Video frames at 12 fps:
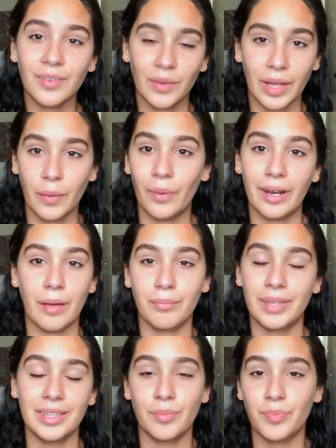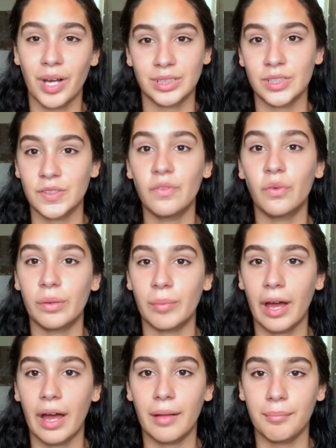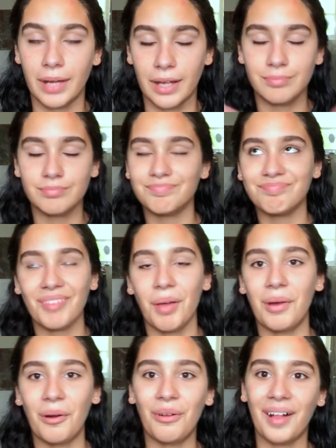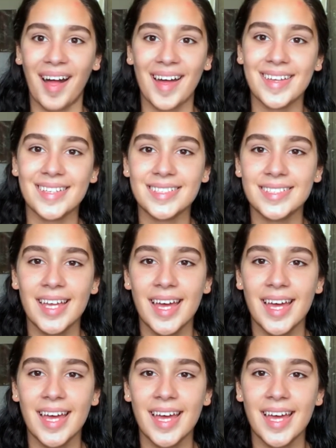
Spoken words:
like when I'm in the process of doing my whole eyes.